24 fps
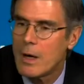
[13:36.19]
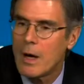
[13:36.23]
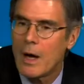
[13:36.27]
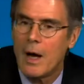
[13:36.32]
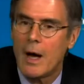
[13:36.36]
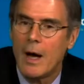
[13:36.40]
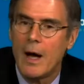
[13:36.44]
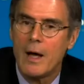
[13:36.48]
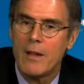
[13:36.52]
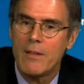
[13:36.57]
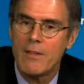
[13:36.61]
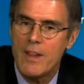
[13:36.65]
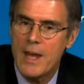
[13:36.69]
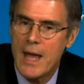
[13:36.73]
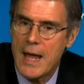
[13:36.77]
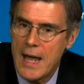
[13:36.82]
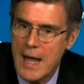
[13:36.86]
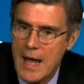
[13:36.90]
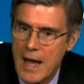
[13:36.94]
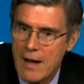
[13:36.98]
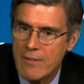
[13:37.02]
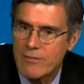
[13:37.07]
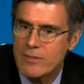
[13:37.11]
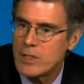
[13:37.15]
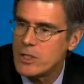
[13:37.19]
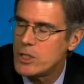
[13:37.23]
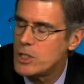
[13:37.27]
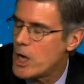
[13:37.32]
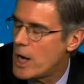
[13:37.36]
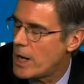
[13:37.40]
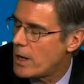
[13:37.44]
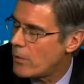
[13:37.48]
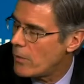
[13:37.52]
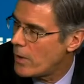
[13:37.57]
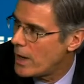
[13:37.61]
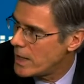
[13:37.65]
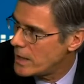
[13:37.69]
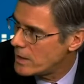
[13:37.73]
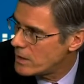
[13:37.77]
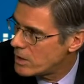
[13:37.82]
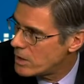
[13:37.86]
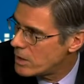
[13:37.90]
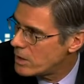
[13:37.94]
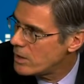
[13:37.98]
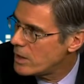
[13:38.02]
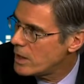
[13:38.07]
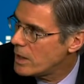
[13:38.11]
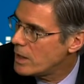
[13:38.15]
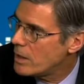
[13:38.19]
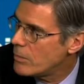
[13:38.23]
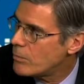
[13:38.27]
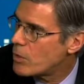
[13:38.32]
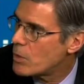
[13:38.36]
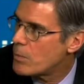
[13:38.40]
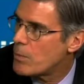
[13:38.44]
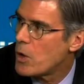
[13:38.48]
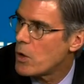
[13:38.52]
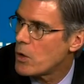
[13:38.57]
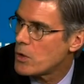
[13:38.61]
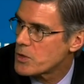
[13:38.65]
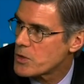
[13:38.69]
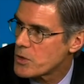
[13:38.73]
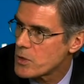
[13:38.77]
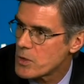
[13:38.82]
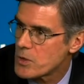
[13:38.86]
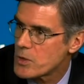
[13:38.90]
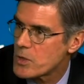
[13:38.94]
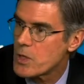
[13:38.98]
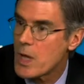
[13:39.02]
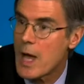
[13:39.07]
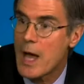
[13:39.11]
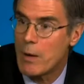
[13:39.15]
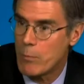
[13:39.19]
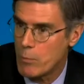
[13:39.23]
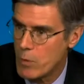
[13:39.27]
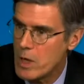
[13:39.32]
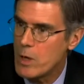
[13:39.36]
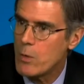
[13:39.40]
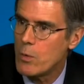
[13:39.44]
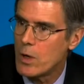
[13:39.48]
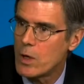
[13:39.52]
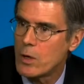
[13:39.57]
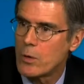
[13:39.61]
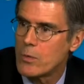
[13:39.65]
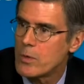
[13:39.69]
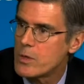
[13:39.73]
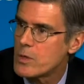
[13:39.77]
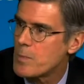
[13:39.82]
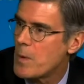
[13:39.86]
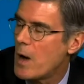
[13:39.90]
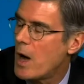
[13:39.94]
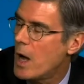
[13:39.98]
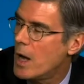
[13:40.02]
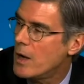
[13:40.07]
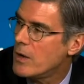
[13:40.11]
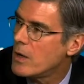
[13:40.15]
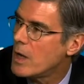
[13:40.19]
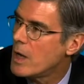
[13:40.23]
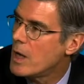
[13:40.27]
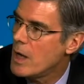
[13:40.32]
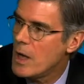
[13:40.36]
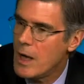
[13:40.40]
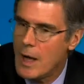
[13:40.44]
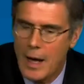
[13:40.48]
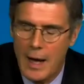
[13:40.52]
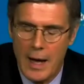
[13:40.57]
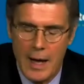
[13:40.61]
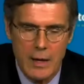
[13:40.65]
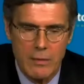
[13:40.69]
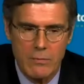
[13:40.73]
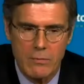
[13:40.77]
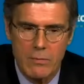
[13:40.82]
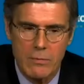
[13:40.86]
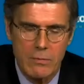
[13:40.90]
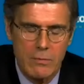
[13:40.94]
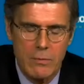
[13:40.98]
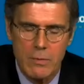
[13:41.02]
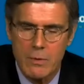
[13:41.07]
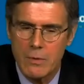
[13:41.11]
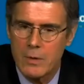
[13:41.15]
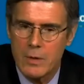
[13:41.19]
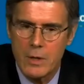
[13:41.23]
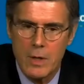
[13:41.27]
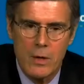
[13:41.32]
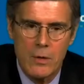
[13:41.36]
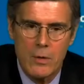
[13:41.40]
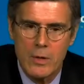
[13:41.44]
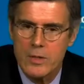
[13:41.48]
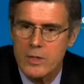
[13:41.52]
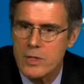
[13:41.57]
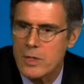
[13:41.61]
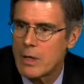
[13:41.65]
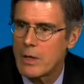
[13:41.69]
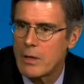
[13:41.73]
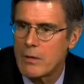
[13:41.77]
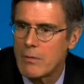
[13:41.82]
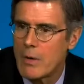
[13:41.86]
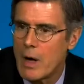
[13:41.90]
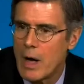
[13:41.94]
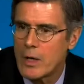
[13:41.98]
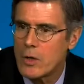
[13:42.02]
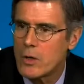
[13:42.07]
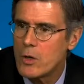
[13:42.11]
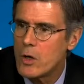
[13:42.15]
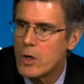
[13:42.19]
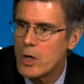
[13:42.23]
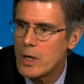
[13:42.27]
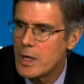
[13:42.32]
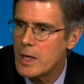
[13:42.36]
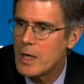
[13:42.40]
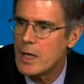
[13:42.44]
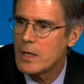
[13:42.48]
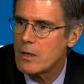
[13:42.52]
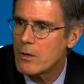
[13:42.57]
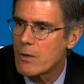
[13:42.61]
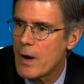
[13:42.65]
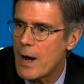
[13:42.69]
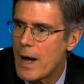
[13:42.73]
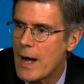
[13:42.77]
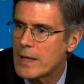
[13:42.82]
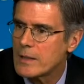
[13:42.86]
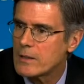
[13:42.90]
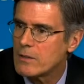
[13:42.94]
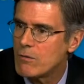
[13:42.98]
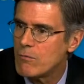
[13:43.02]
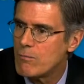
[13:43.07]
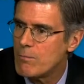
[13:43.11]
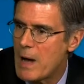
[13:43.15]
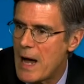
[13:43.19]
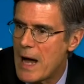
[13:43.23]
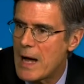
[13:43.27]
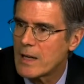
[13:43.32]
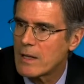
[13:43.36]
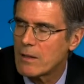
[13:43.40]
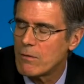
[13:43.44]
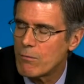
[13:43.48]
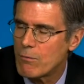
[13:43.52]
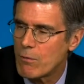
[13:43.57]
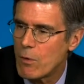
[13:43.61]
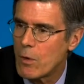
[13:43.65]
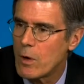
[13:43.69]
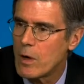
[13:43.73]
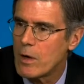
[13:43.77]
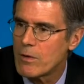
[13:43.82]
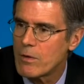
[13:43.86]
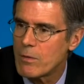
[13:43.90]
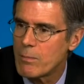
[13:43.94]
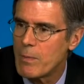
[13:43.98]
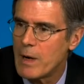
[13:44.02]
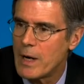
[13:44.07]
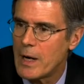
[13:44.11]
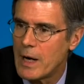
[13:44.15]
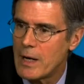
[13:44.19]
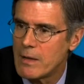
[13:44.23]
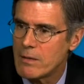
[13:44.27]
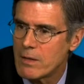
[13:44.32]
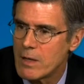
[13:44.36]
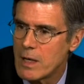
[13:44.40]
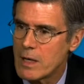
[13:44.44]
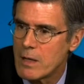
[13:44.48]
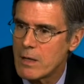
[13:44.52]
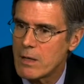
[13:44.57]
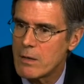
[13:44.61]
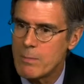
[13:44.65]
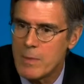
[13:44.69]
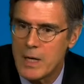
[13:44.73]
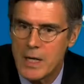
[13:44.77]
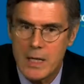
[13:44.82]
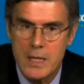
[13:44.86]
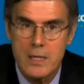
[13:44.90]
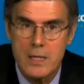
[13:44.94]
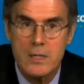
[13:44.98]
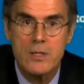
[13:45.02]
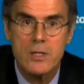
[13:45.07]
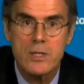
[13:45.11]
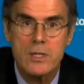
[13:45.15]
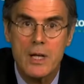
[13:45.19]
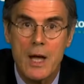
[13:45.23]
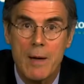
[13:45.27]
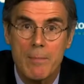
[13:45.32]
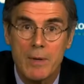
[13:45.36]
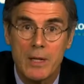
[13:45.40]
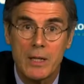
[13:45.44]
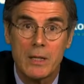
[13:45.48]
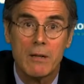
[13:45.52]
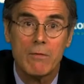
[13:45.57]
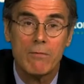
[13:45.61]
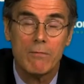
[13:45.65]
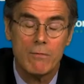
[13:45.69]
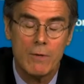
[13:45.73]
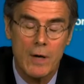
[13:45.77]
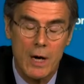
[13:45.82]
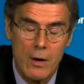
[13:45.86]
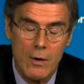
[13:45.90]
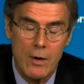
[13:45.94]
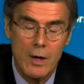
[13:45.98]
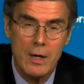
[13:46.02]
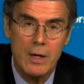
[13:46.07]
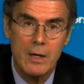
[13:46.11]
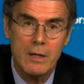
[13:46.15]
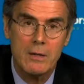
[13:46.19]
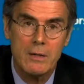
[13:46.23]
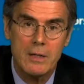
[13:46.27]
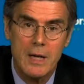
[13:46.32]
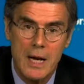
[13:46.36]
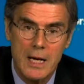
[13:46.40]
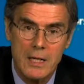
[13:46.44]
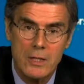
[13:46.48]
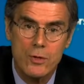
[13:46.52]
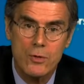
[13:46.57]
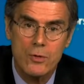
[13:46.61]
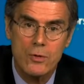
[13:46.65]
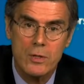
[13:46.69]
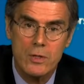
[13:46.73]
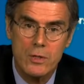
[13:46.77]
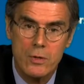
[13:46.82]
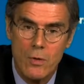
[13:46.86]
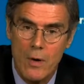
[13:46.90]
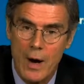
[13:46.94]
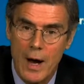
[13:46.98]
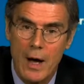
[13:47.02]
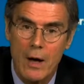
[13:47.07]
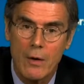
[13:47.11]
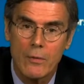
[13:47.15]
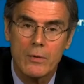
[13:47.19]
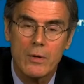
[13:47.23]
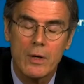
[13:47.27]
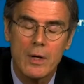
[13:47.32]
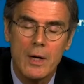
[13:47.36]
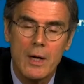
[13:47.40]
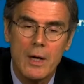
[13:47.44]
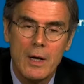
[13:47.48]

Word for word: Uh, they have to generate the proposals and we will respond. And you know it's a, a good hmm. interactive back and forth, but I think committees step into very dangerous ground